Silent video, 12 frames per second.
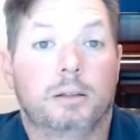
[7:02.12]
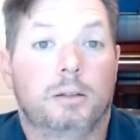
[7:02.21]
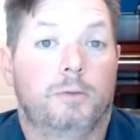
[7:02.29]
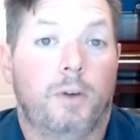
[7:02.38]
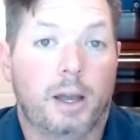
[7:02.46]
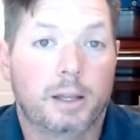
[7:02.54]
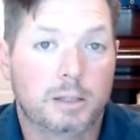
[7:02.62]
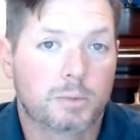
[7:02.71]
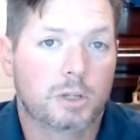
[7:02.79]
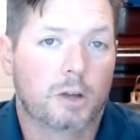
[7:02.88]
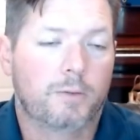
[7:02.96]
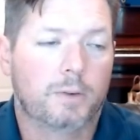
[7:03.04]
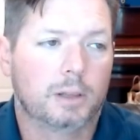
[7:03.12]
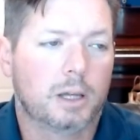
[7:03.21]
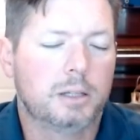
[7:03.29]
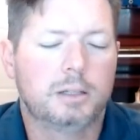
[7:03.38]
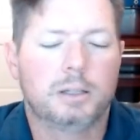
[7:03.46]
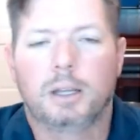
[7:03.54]
finds himself in
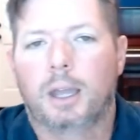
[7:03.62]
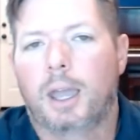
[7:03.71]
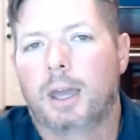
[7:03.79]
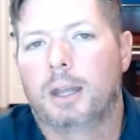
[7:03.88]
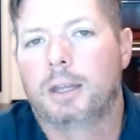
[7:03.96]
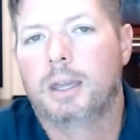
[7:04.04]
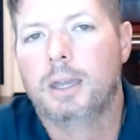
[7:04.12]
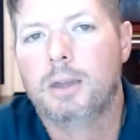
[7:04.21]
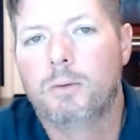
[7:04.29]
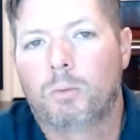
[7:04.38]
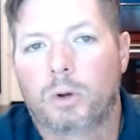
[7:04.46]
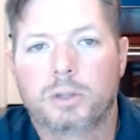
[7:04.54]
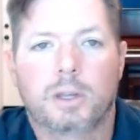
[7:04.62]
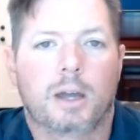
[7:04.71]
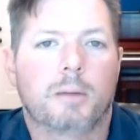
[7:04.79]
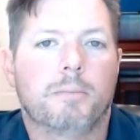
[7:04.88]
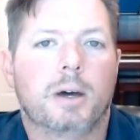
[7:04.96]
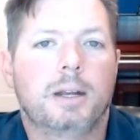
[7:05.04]
London, and he runs out of
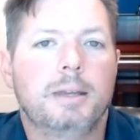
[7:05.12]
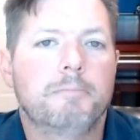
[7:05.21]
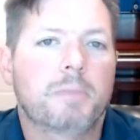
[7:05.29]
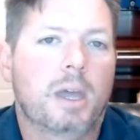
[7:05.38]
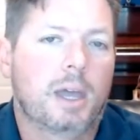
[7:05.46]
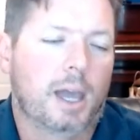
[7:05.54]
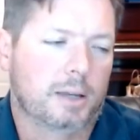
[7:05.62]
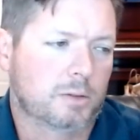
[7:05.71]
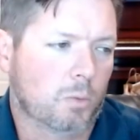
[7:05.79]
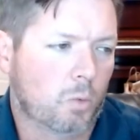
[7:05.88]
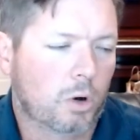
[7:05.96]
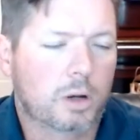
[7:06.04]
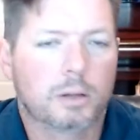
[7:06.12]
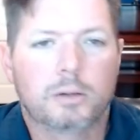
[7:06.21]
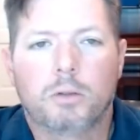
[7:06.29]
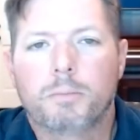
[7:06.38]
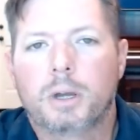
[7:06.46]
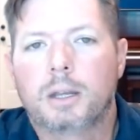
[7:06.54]
money, has to work a little
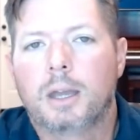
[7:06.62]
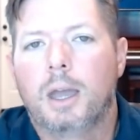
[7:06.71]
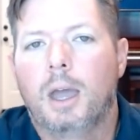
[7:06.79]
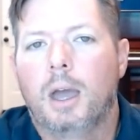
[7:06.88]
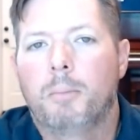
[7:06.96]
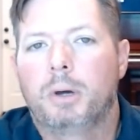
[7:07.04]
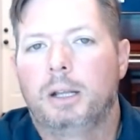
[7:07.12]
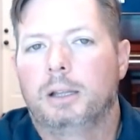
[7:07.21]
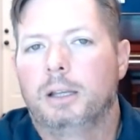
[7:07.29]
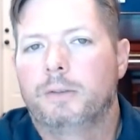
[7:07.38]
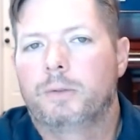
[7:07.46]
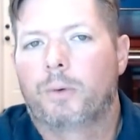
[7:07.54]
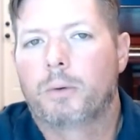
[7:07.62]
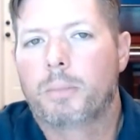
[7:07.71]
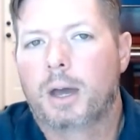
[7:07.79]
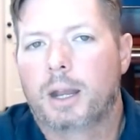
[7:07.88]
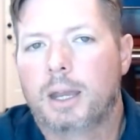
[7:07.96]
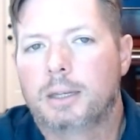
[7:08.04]
bit, but he lives for about
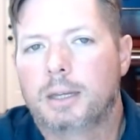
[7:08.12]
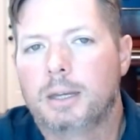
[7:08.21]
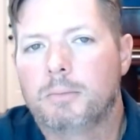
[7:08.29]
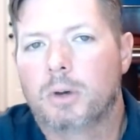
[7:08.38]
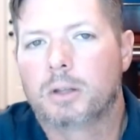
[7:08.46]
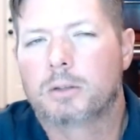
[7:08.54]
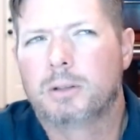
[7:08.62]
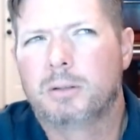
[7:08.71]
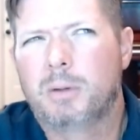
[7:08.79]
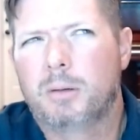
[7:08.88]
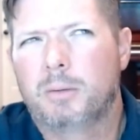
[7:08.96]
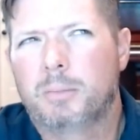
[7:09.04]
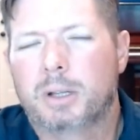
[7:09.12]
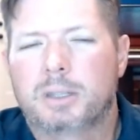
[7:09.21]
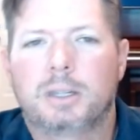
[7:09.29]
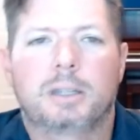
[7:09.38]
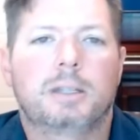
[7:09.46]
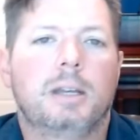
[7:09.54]
18 months, maybe about
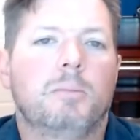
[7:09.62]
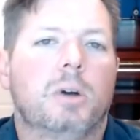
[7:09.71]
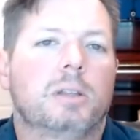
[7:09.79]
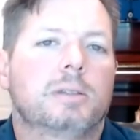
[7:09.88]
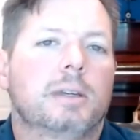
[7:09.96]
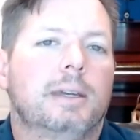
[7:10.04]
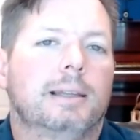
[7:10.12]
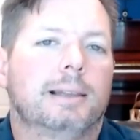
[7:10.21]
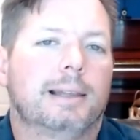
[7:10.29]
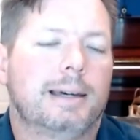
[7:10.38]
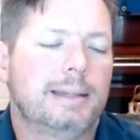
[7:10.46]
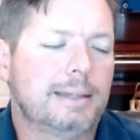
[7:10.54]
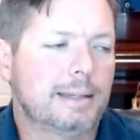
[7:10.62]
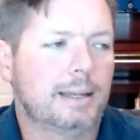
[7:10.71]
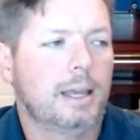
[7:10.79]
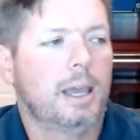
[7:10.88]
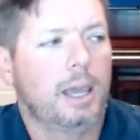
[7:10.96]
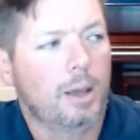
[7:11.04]
16 months in London.
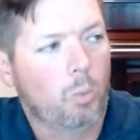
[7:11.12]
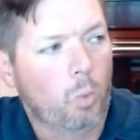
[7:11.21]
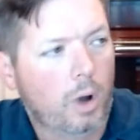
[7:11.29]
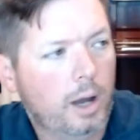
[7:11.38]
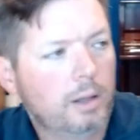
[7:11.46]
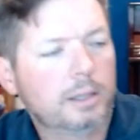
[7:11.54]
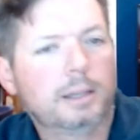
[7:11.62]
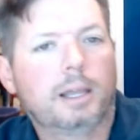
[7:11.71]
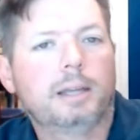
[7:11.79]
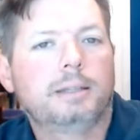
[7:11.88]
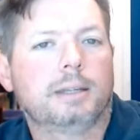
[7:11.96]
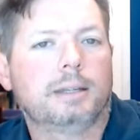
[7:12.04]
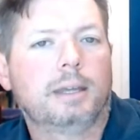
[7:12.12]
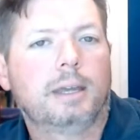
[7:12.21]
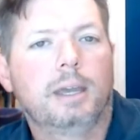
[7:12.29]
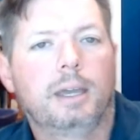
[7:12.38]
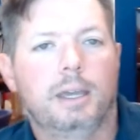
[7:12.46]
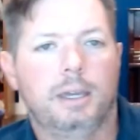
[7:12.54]
And while in London,
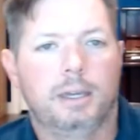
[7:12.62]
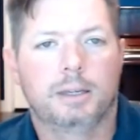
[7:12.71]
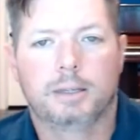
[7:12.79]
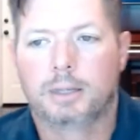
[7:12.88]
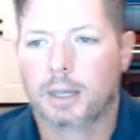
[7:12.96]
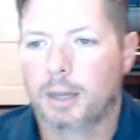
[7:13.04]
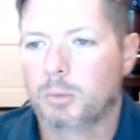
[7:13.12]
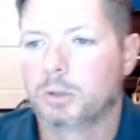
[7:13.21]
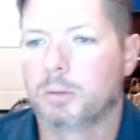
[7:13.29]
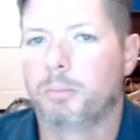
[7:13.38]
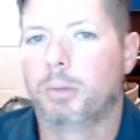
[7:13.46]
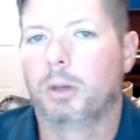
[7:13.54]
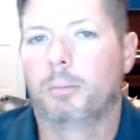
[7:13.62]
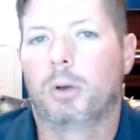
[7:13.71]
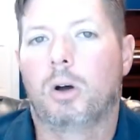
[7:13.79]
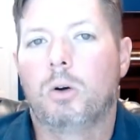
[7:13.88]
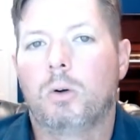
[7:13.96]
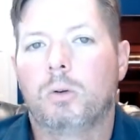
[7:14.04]
he is able to
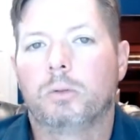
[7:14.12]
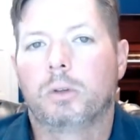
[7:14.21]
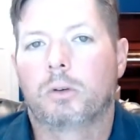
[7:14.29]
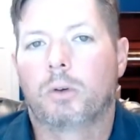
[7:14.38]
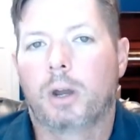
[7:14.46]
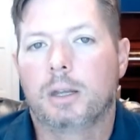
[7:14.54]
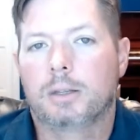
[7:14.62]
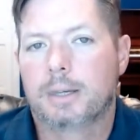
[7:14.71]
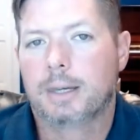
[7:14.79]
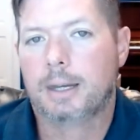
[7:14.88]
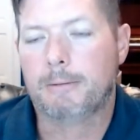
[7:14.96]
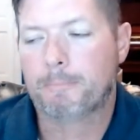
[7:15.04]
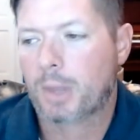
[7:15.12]
behold a great city.